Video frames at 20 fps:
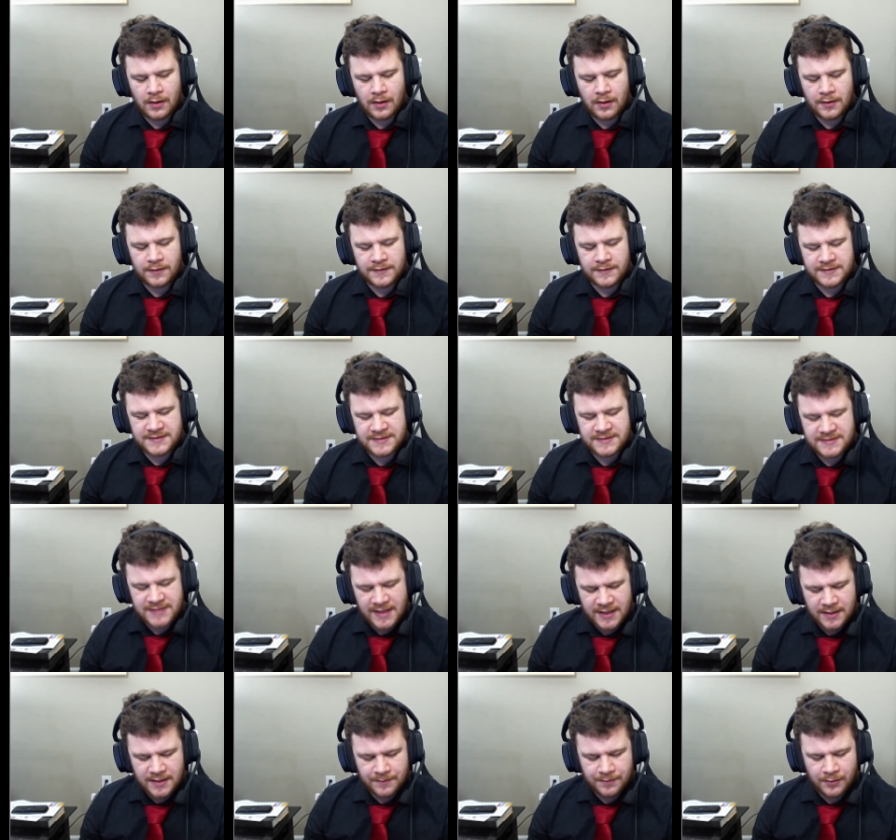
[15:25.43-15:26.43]
The
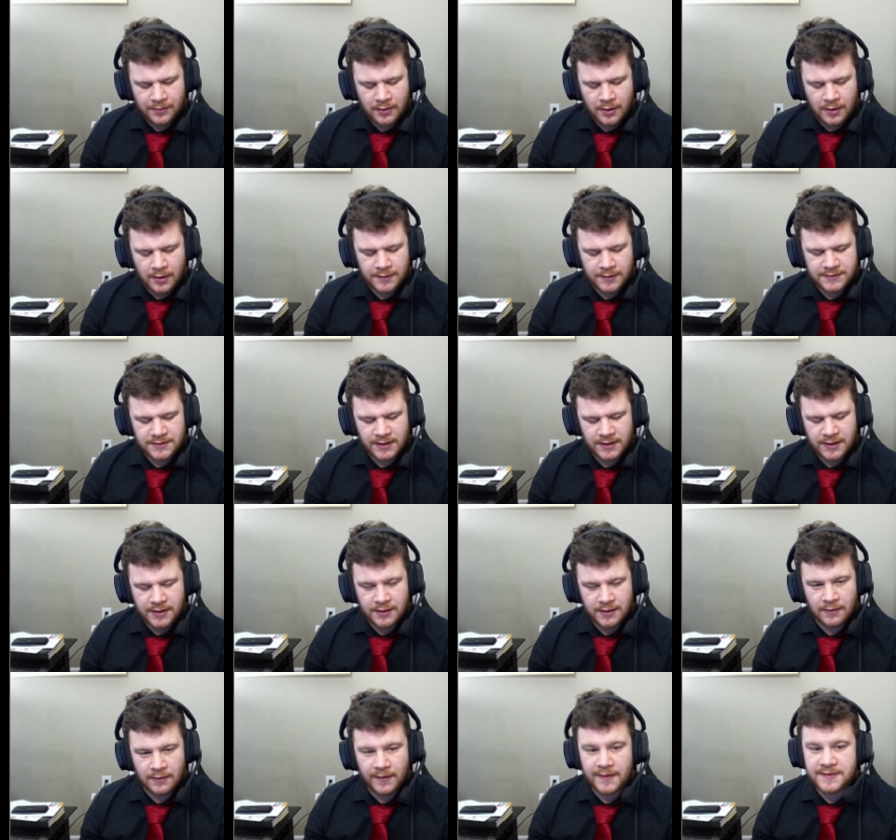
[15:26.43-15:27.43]
second part
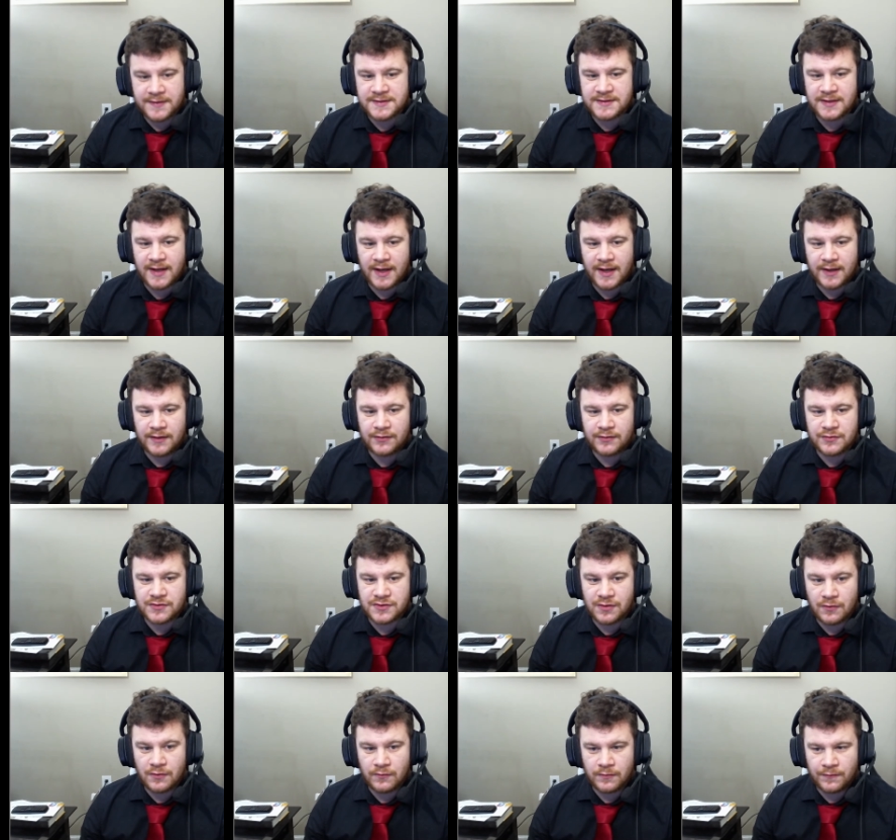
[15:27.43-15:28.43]
here is that there's
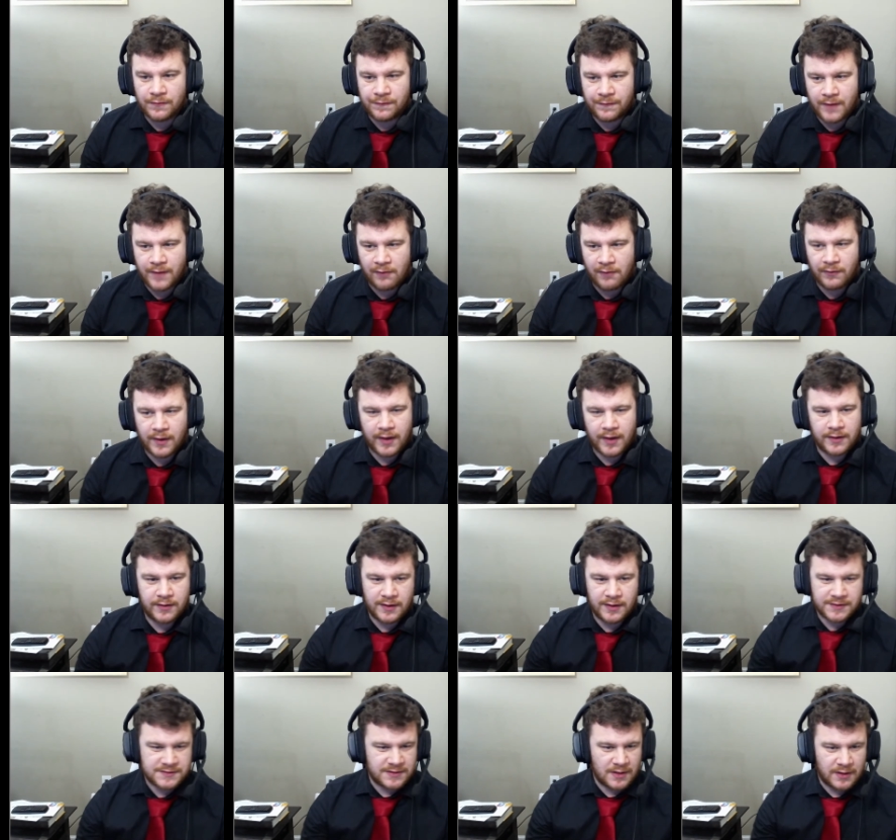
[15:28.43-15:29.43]
no real flatland.
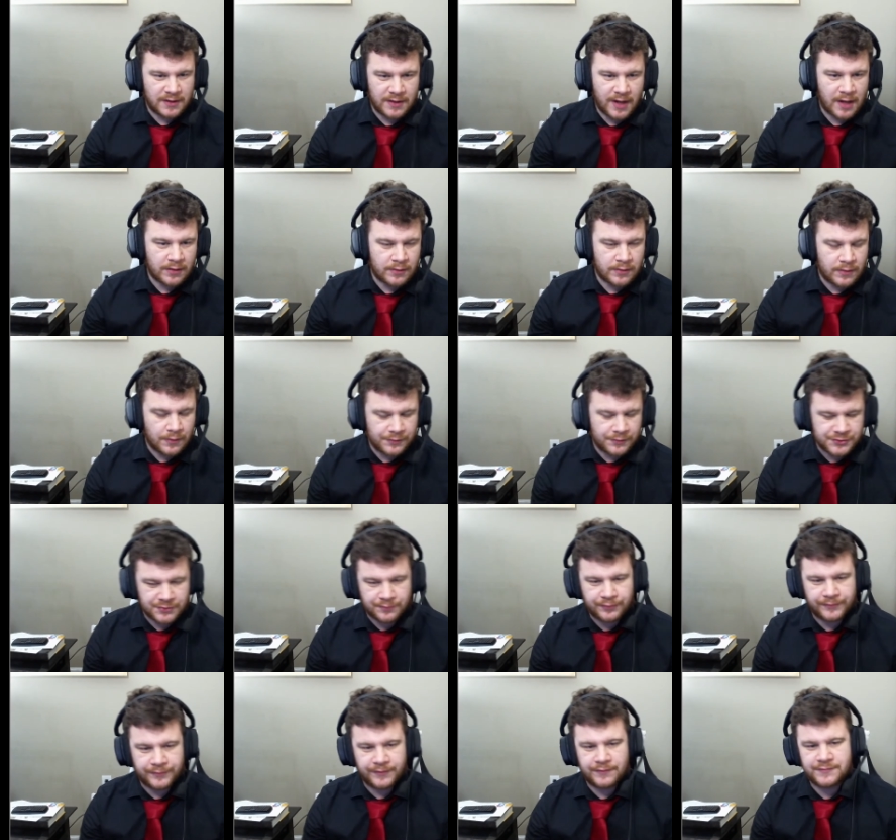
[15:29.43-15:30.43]
It's not an agriculture
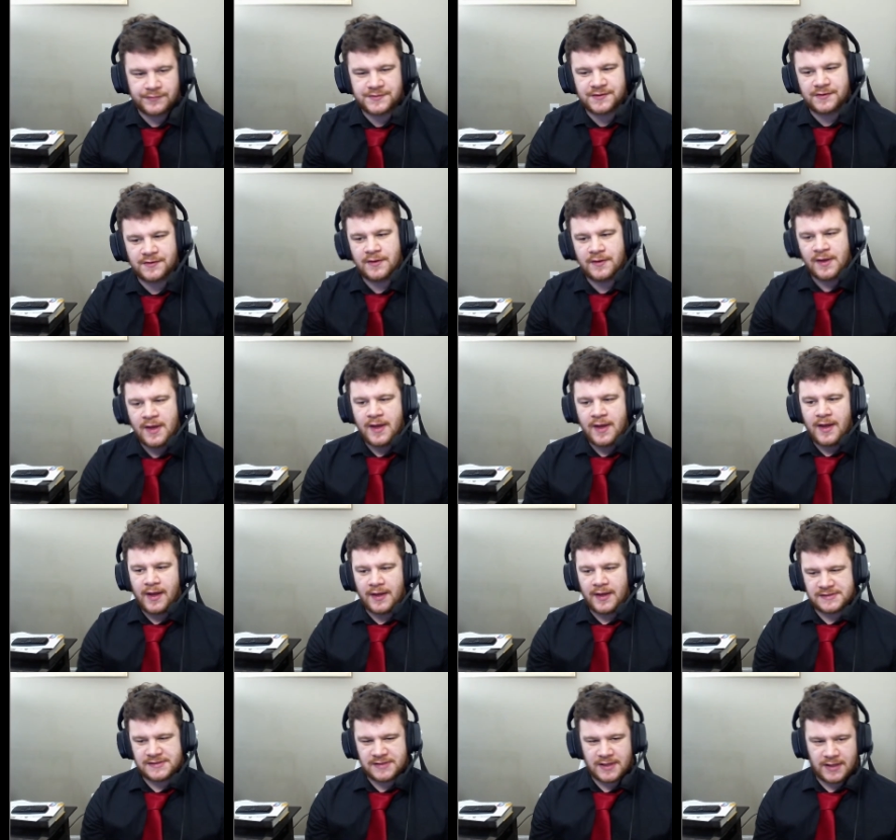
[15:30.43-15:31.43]
producer.
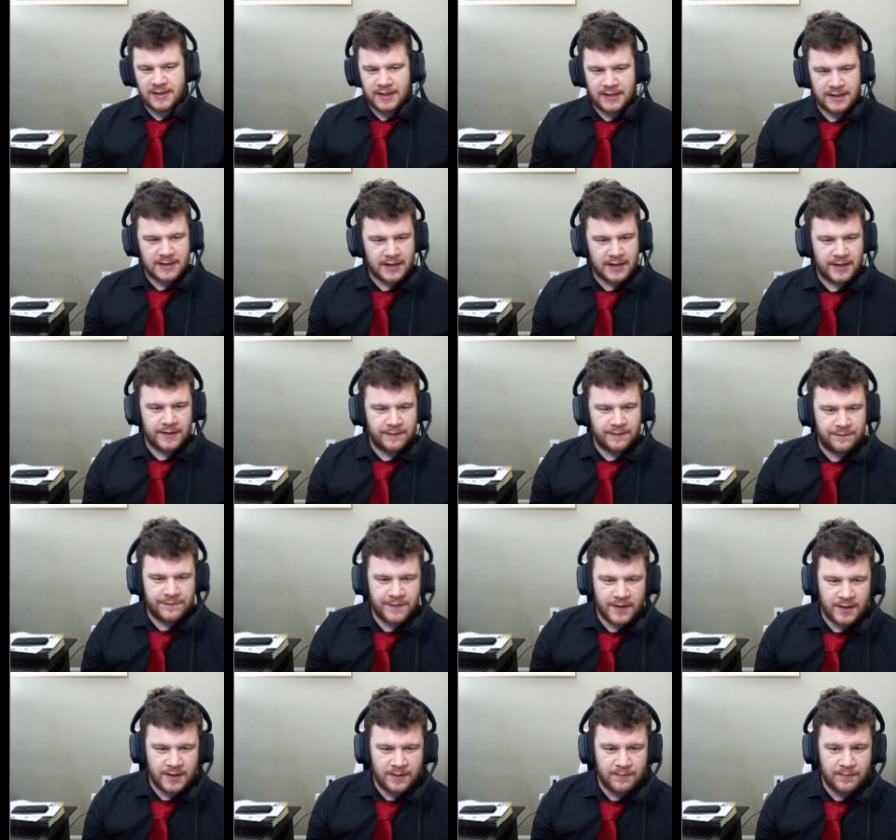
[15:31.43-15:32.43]
It's not any kind of...
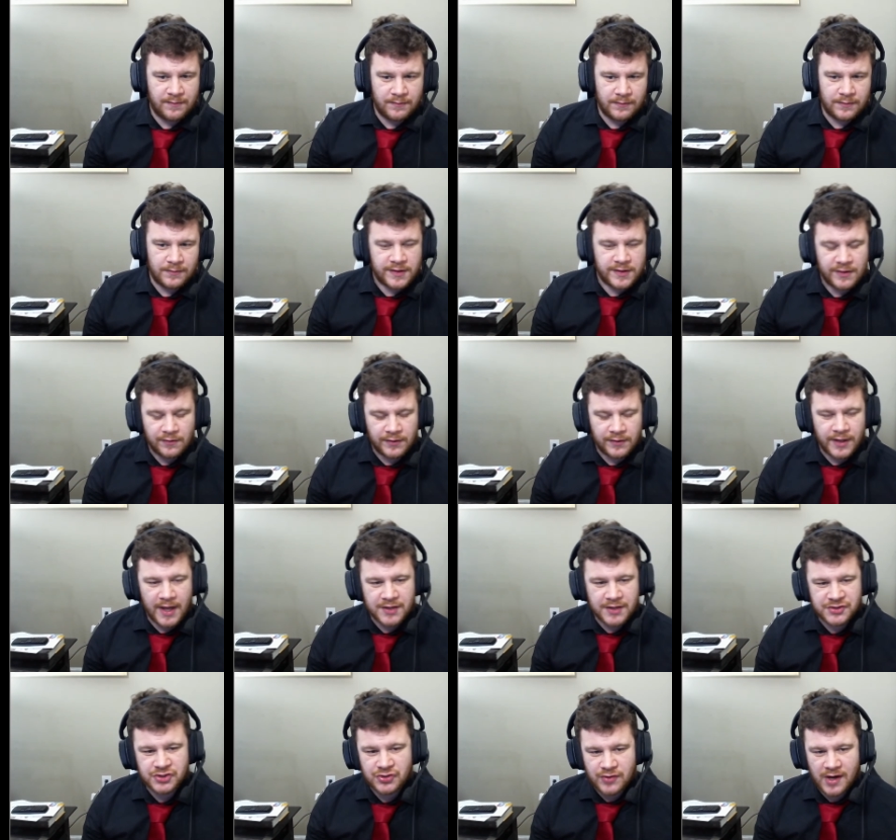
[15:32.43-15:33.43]
the only
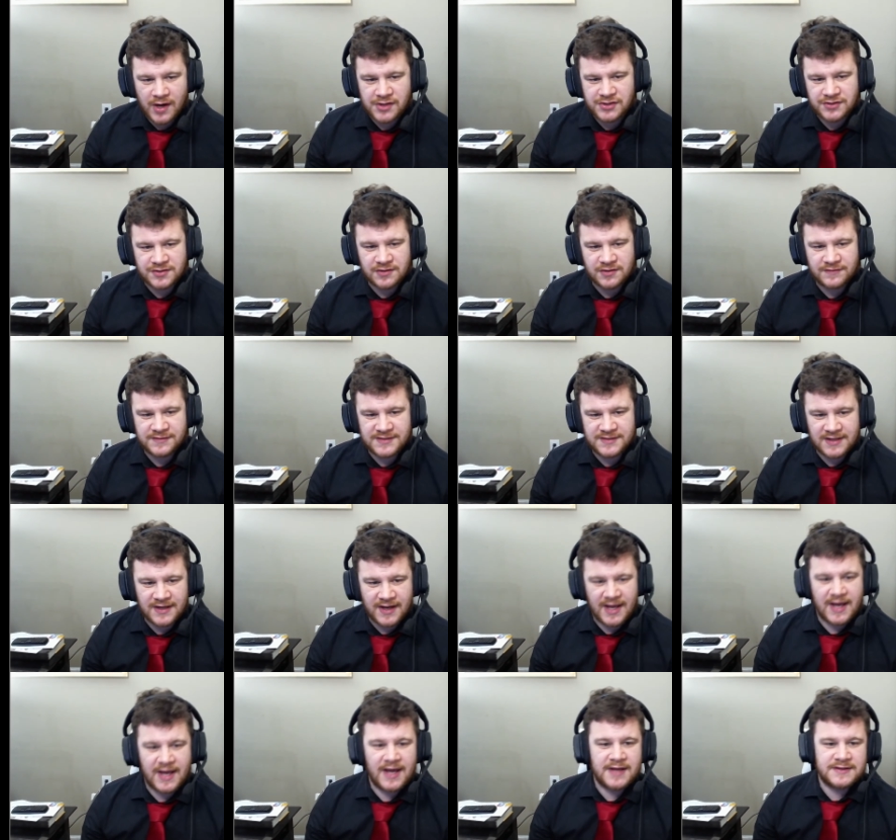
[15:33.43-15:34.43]
extraction service that
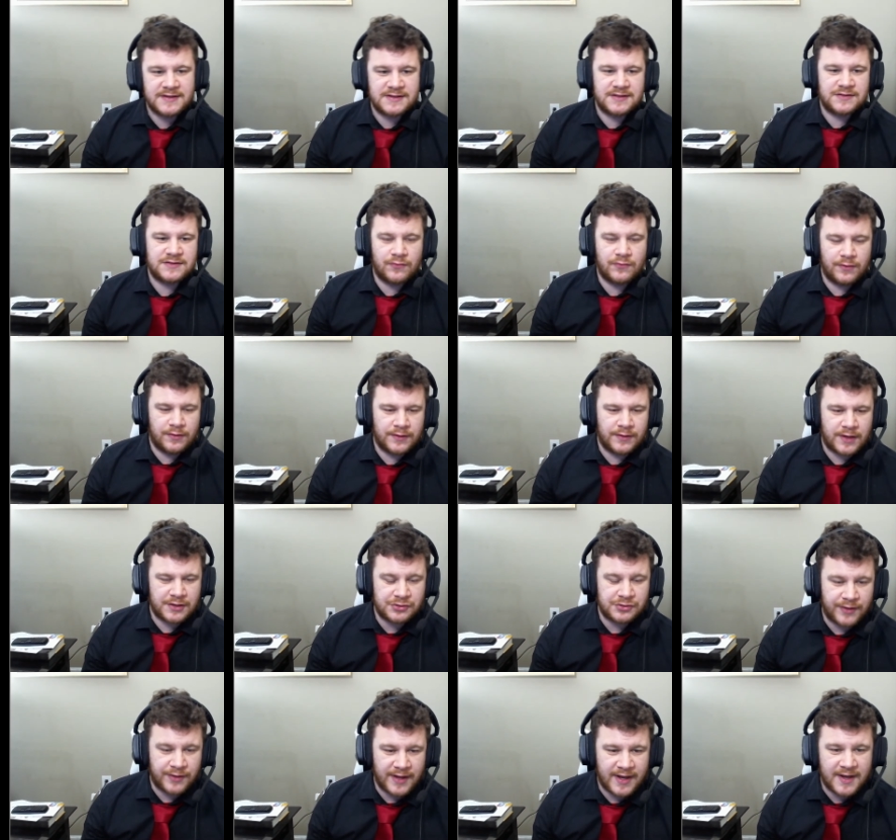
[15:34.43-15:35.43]
it has is oil and
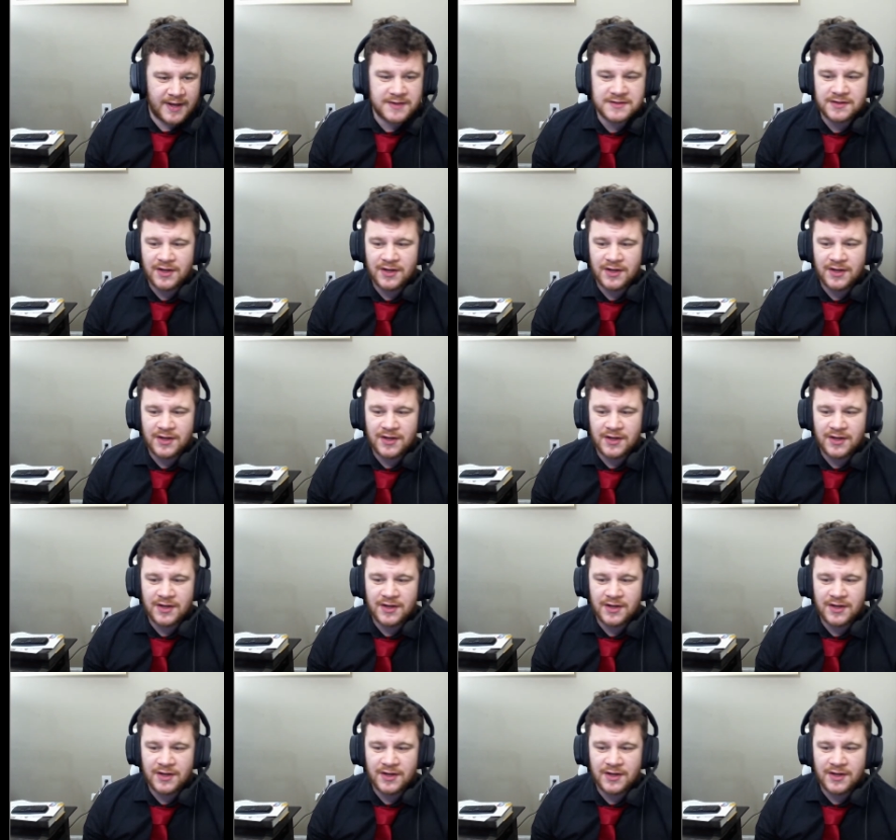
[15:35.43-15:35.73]
natural gas,